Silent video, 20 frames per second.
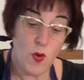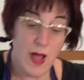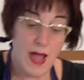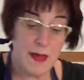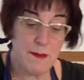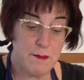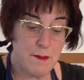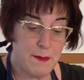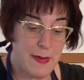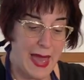
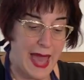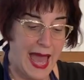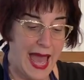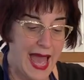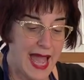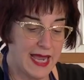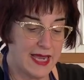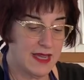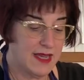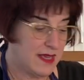I'm
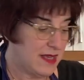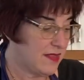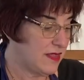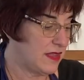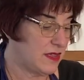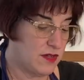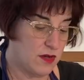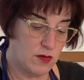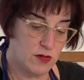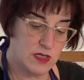back. The
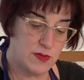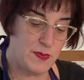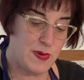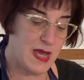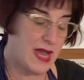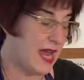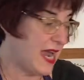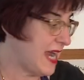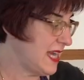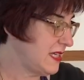dough is
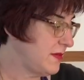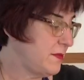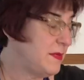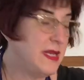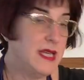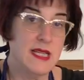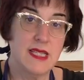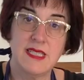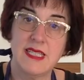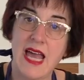behind me.
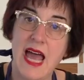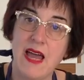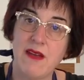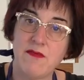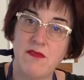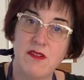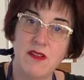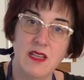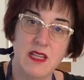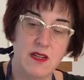It sat
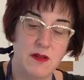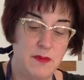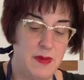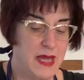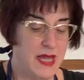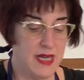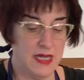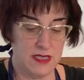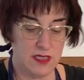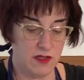for a little
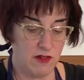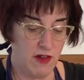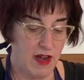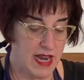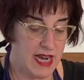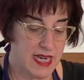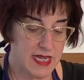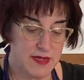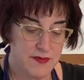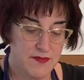bit. It's
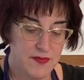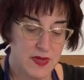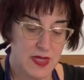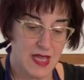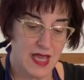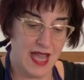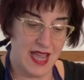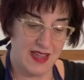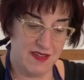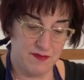great.
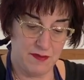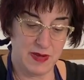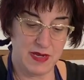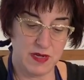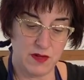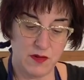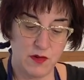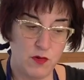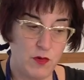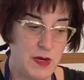My
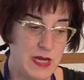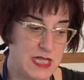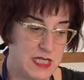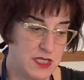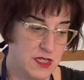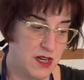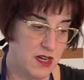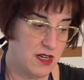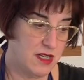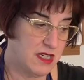
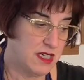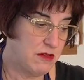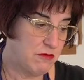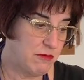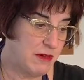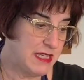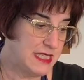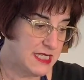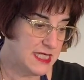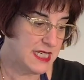Cuisinart
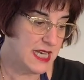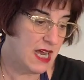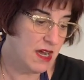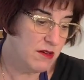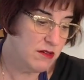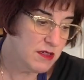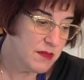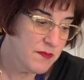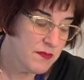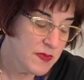rinsed
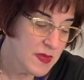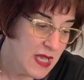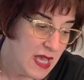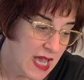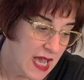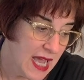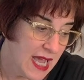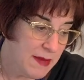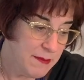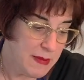out.
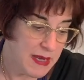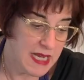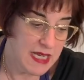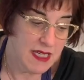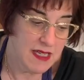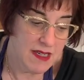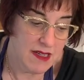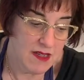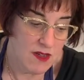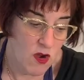I
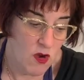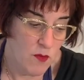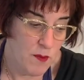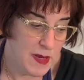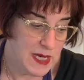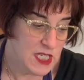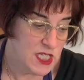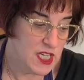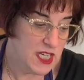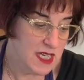made
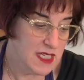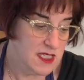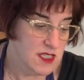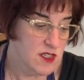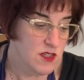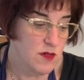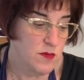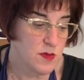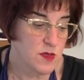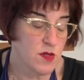homemade chicken
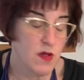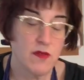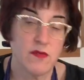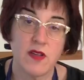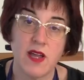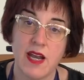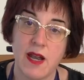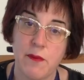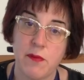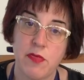soup, so I've
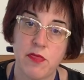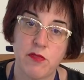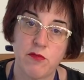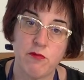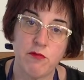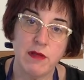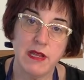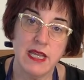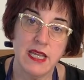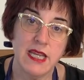cut up
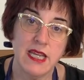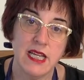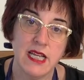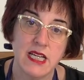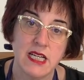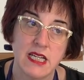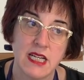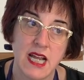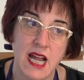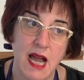3
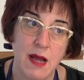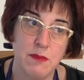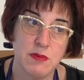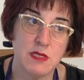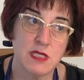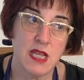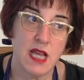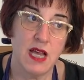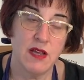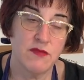
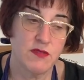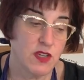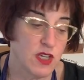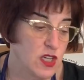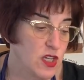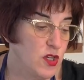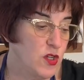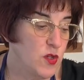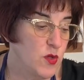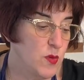cups of
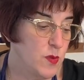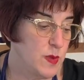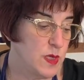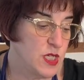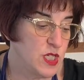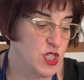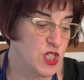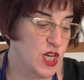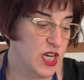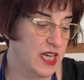cubed
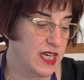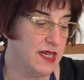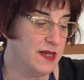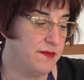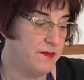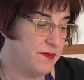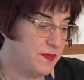chicken